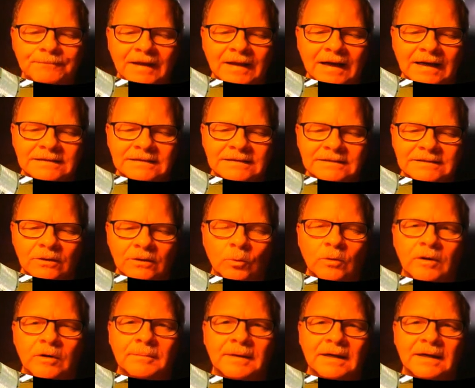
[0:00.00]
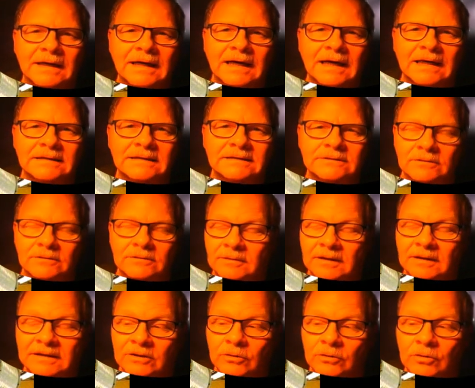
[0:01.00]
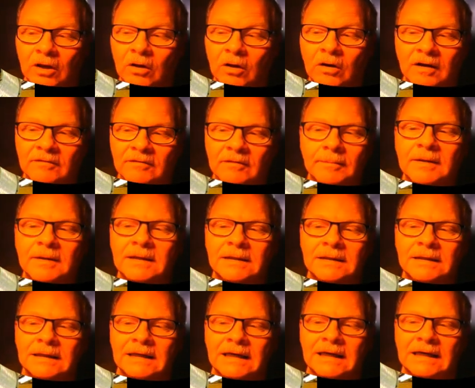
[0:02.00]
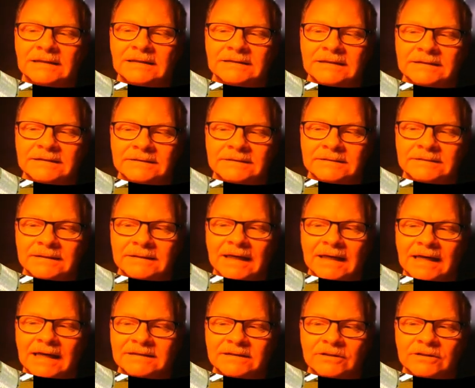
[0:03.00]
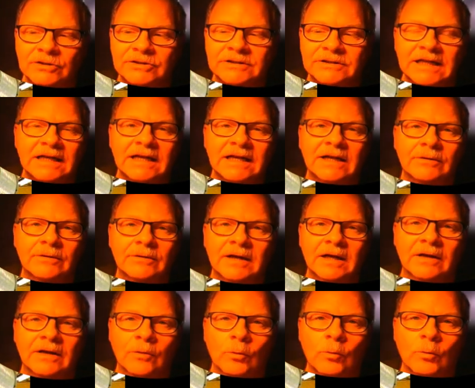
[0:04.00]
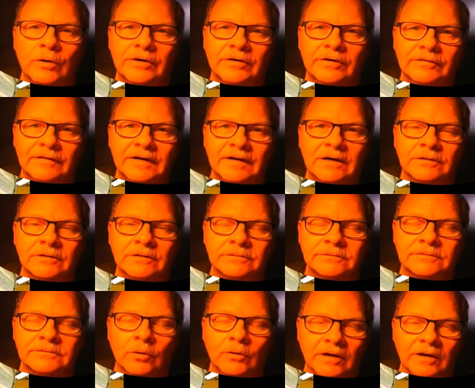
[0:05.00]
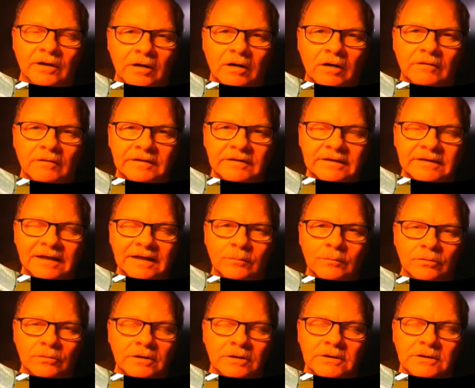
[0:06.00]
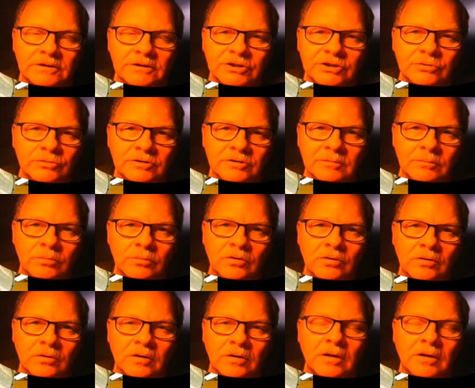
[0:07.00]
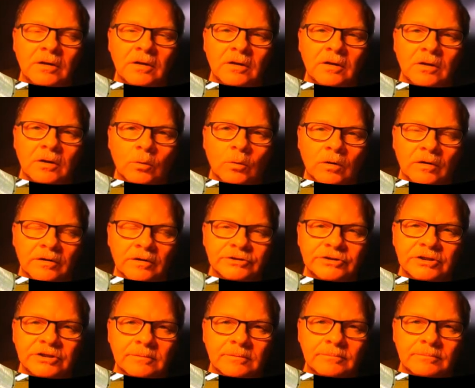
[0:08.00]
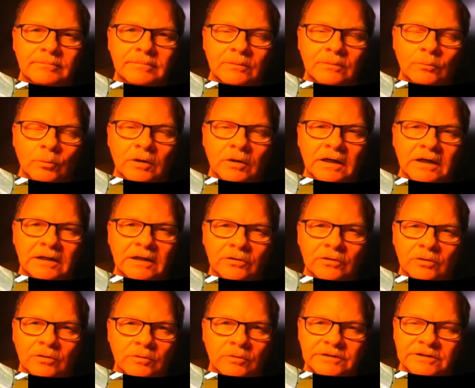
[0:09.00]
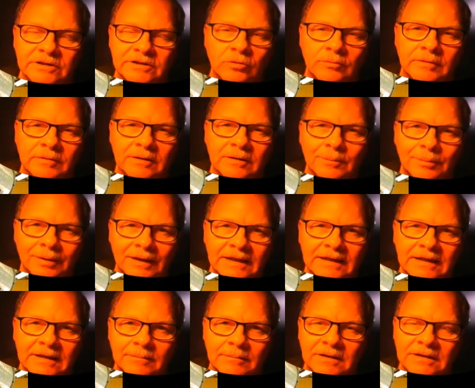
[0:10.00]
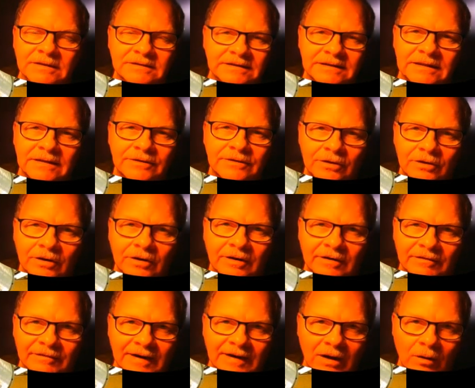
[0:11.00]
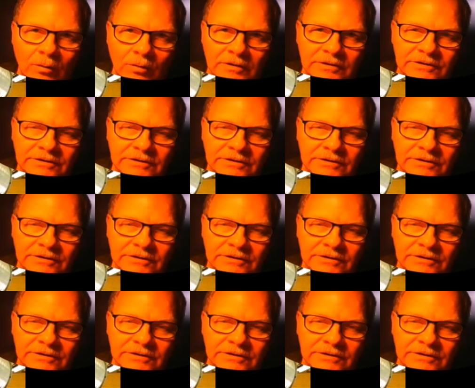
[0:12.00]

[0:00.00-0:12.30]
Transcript: I had told one of my guys, or I told all of them, I says, the guys that are standing around the water fountain or the coffee table shooting the bull while they should have been working are the ones that are going to be complaining because they didn't turn enough hours.